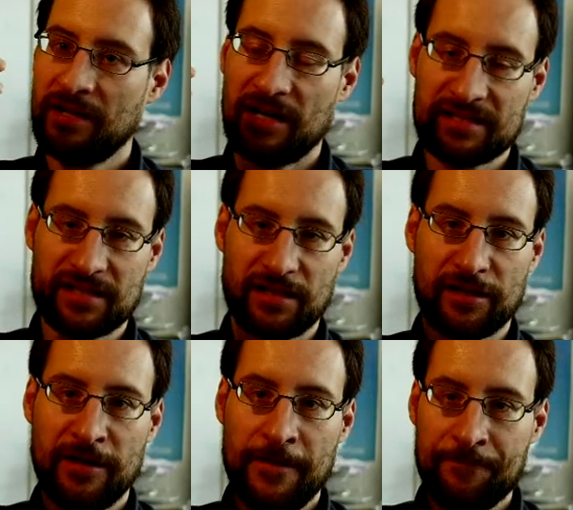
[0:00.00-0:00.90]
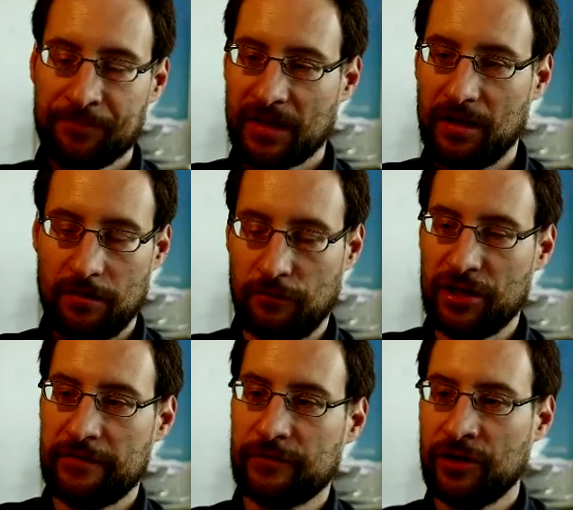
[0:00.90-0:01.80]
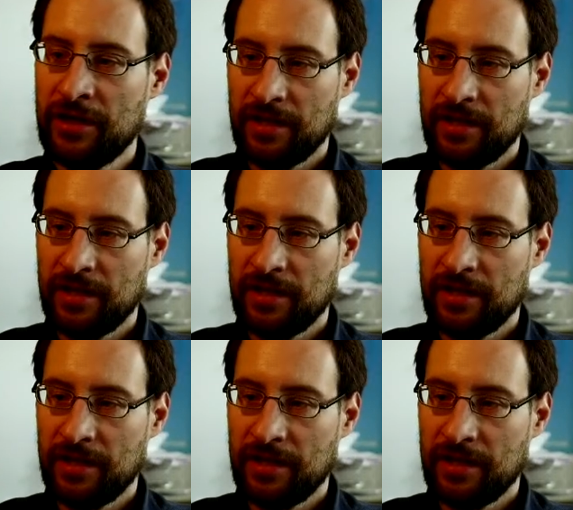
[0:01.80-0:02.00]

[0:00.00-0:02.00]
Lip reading: other whatever.